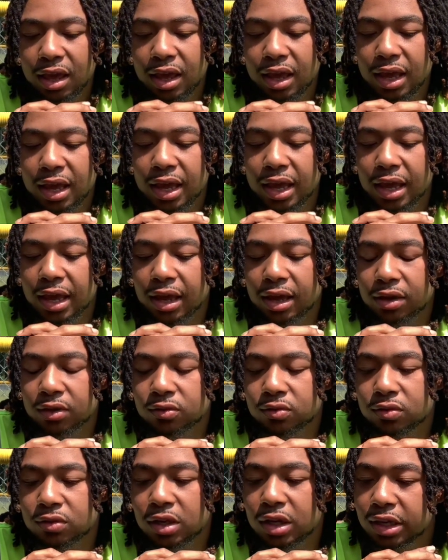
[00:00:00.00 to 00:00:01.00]
And
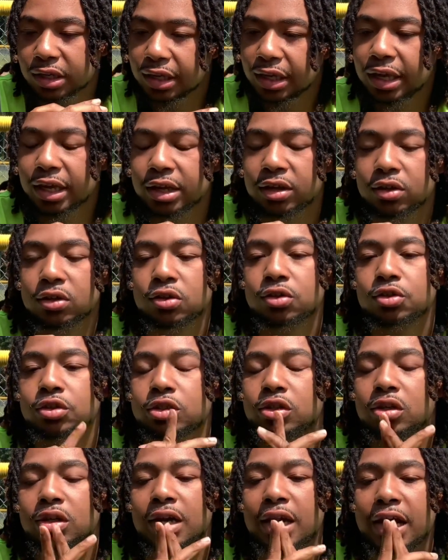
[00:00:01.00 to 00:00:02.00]
again, you're
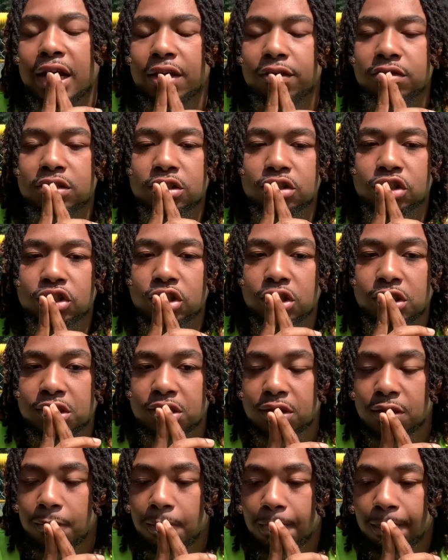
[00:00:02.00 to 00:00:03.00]
gonna have to
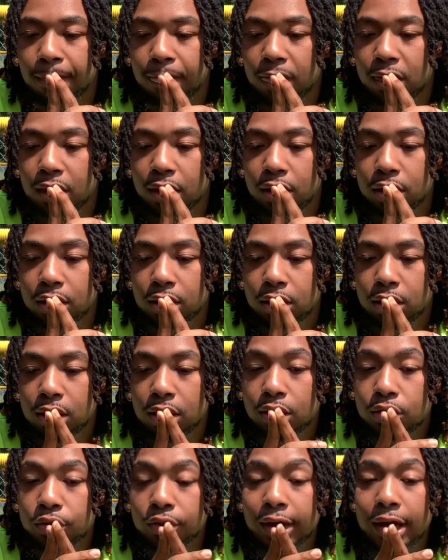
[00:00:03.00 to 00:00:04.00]

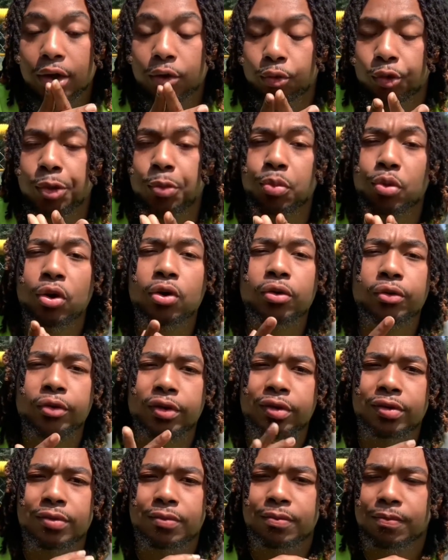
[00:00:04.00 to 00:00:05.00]
you got to
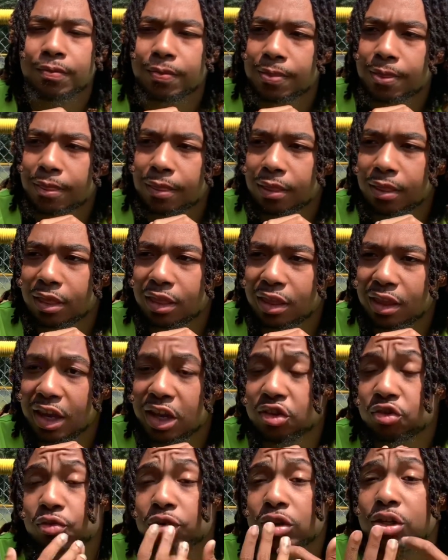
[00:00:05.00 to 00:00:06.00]
reprogram.
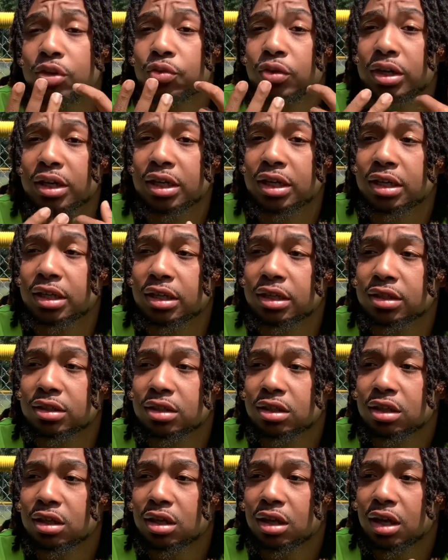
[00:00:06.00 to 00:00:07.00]
That's really what it is.
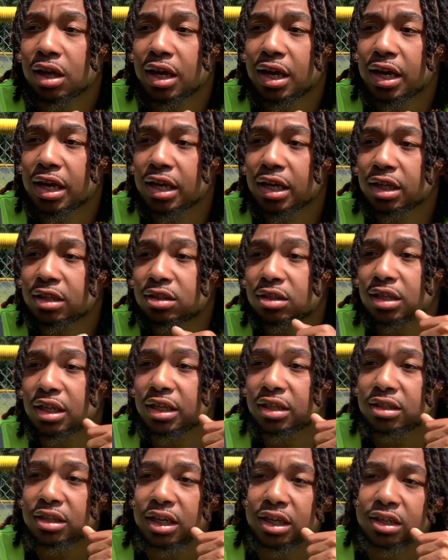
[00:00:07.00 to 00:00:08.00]
And it
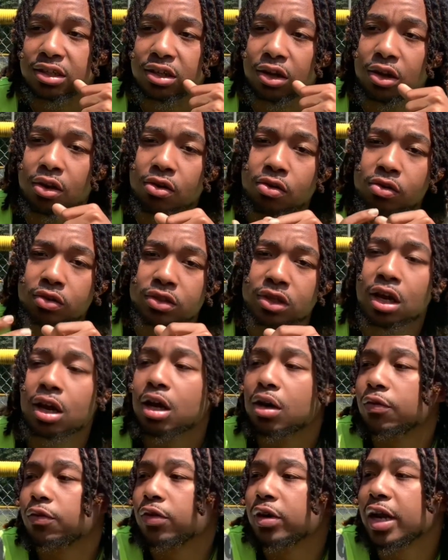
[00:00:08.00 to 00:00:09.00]
takes a long
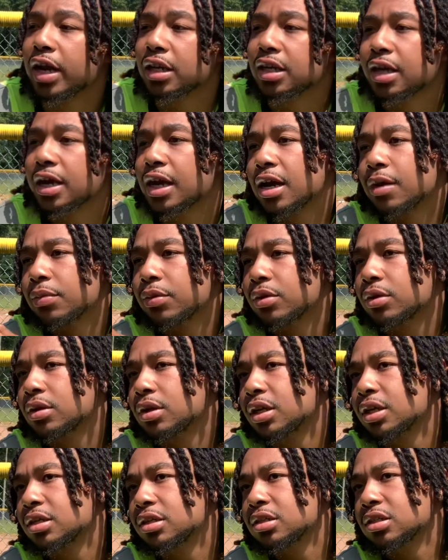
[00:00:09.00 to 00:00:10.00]
time for that to happen.
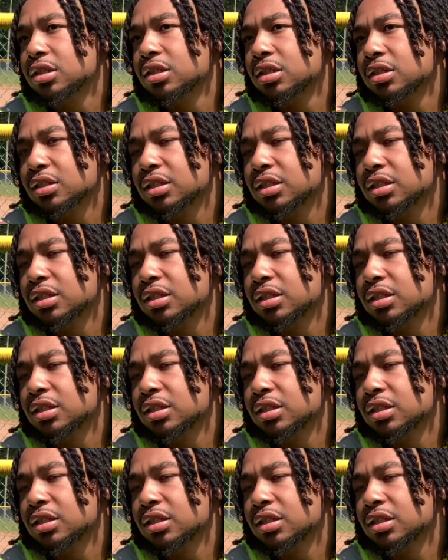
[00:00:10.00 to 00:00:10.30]
It does.